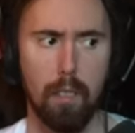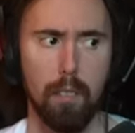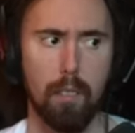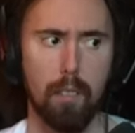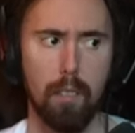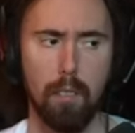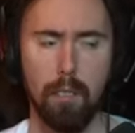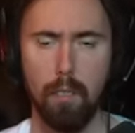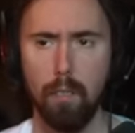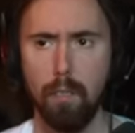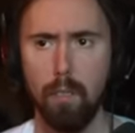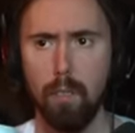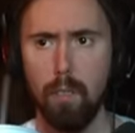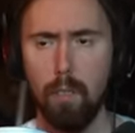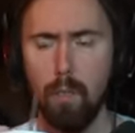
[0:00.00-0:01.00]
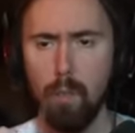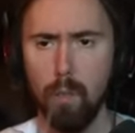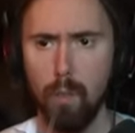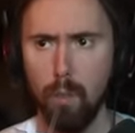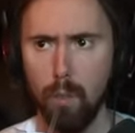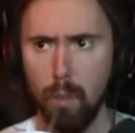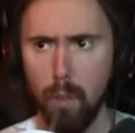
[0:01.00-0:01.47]

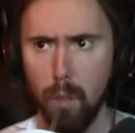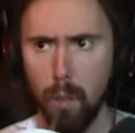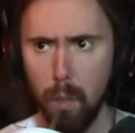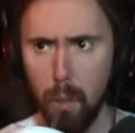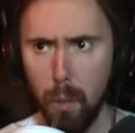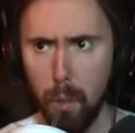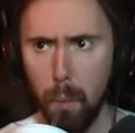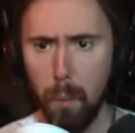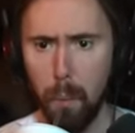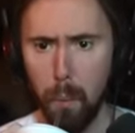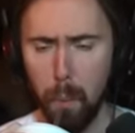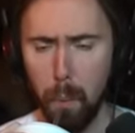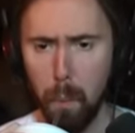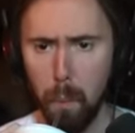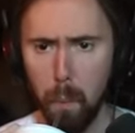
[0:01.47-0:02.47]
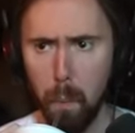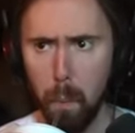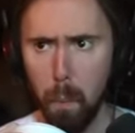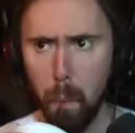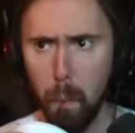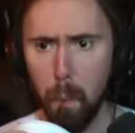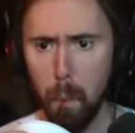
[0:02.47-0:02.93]

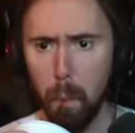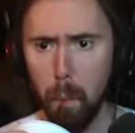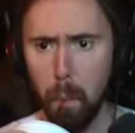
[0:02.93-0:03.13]
(silent)